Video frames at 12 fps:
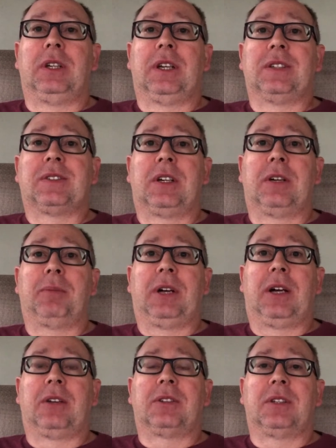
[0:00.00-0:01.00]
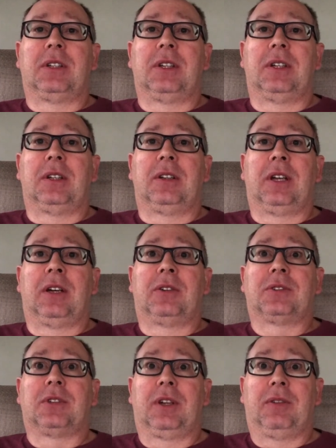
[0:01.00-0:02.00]
I saw about. Uh, I
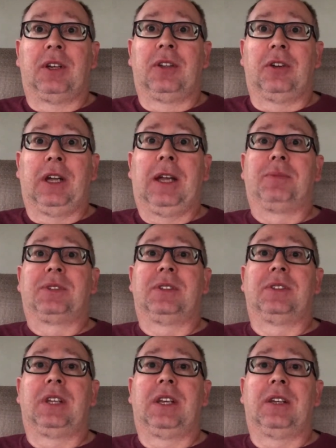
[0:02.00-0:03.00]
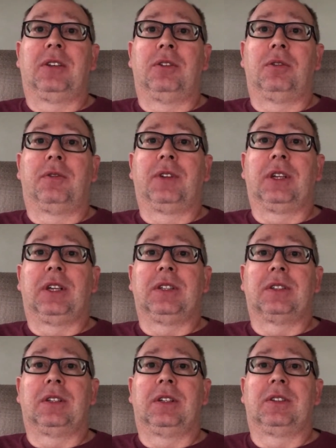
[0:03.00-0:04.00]
also have other apps and had a
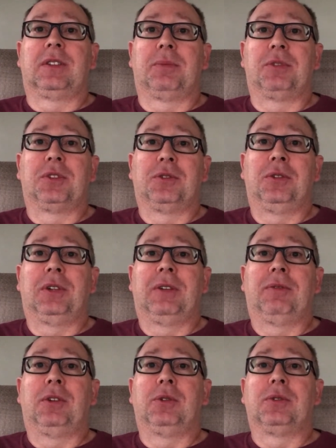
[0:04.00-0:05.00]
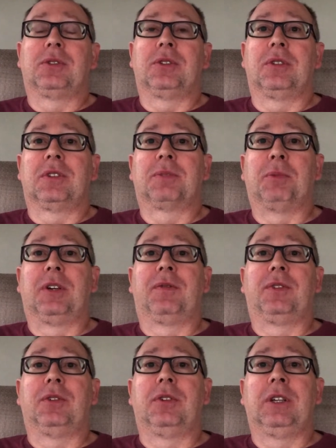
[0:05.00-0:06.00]
notification, as I'm sure you have those on a
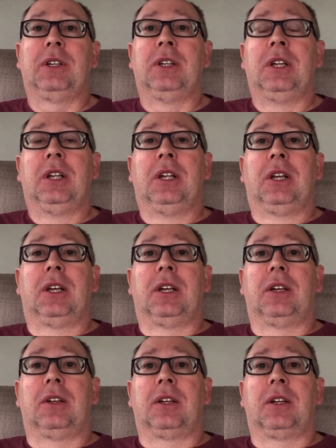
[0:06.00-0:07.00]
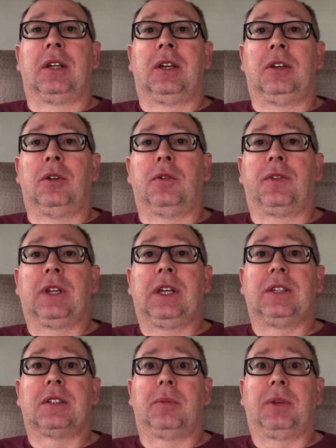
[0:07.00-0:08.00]
smartphone, and uh, got a
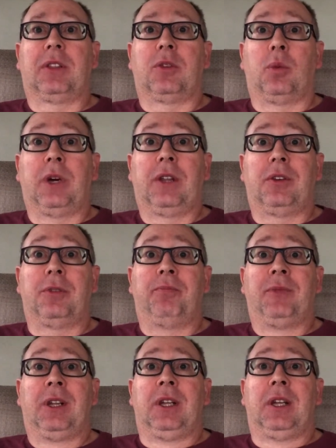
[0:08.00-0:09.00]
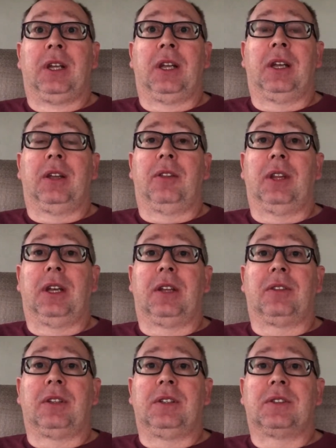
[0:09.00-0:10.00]
notification about the weather, and
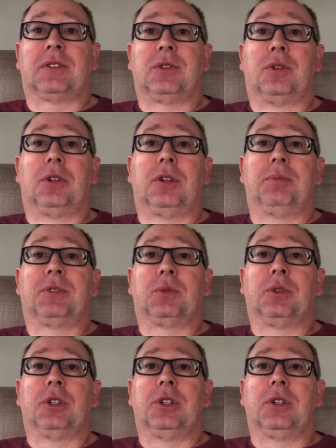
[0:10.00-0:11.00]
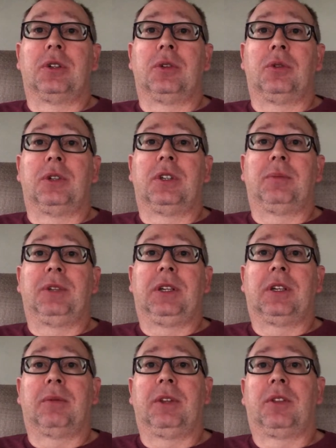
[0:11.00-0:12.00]
that these storms were going to be
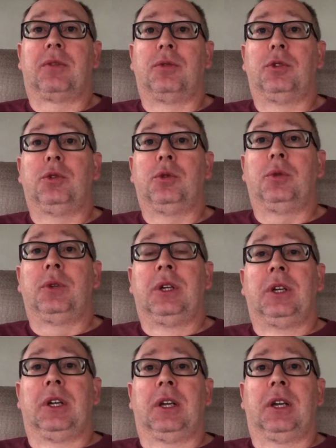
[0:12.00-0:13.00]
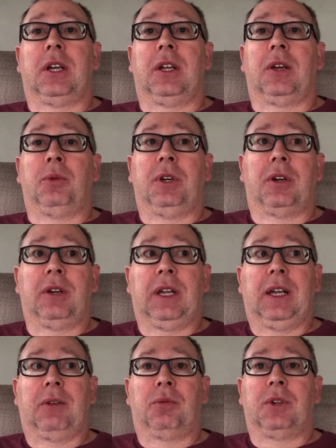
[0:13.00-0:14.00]
coming through. Uh, we already
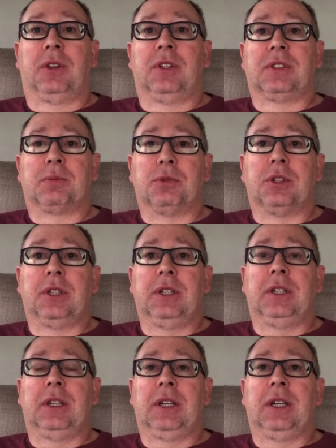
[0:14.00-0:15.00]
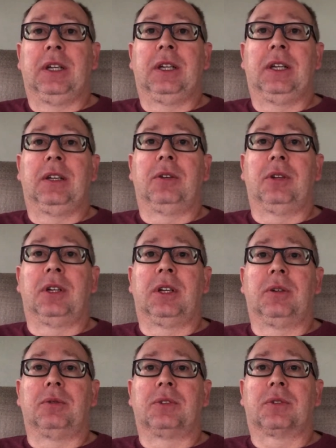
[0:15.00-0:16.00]
had one this morning, and uh,
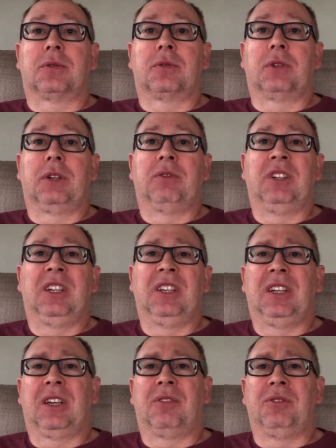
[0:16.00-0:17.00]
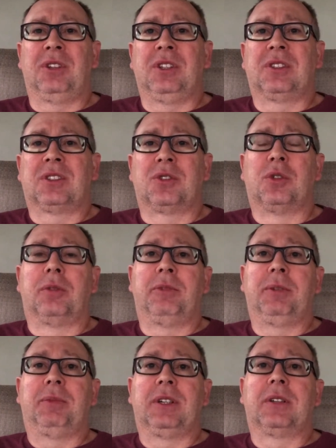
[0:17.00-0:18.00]
it was quite rainy, not a really
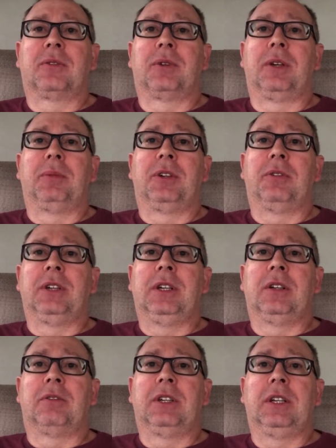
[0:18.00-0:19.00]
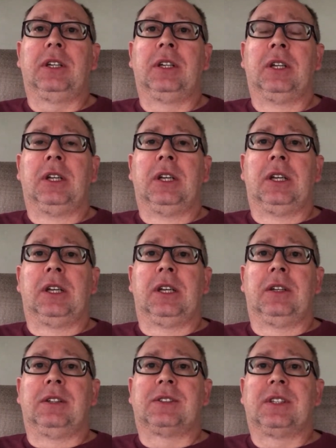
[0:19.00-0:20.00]
stormy, but quite a bit of rain already
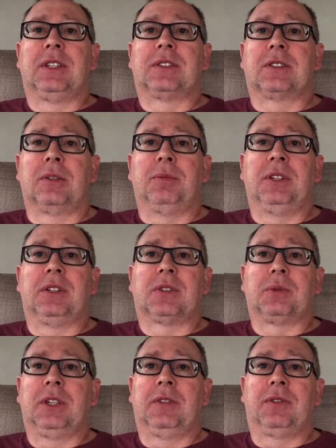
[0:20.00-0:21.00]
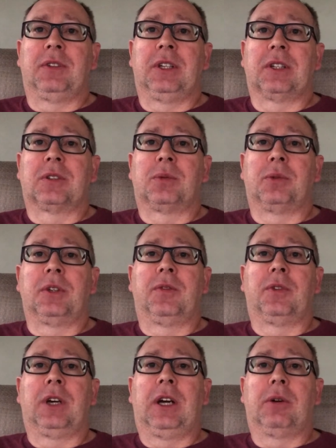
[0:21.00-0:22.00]
and they say it's going to be this way for the next
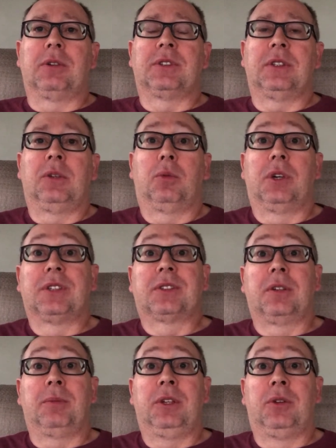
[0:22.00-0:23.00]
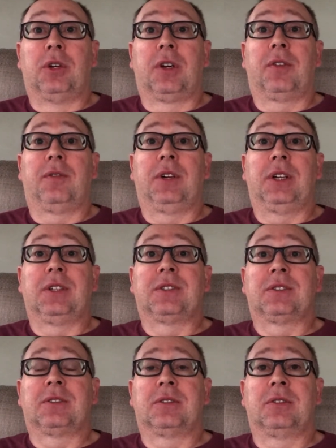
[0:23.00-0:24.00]
24 hours. And it was going to be north of
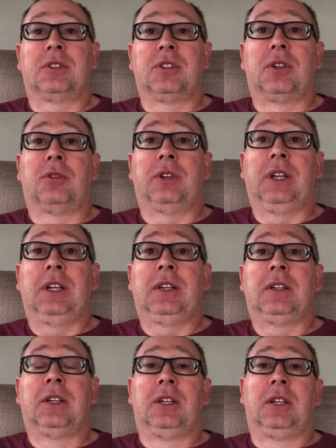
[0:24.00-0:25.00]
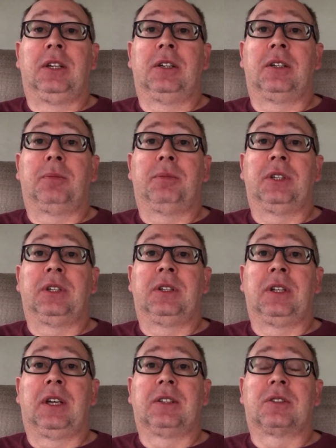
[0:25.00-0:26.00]
us, a little rain here, but
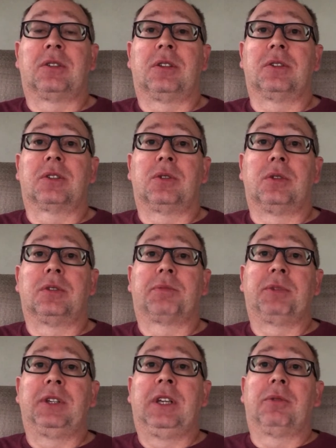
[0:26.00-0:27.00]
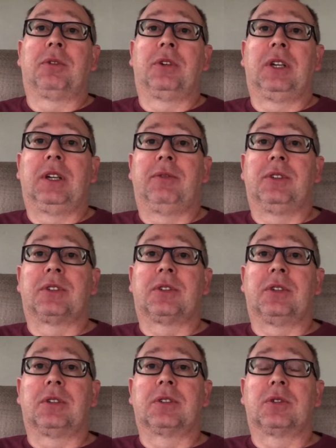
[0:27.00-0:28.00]
not strong storms. But now we're going to have the
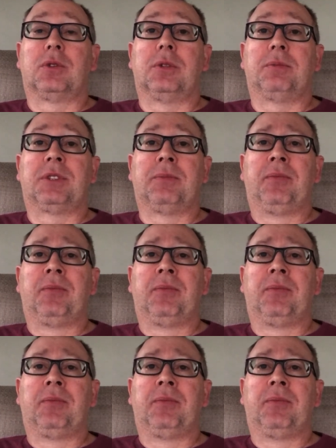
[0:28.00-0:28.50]
strong storms.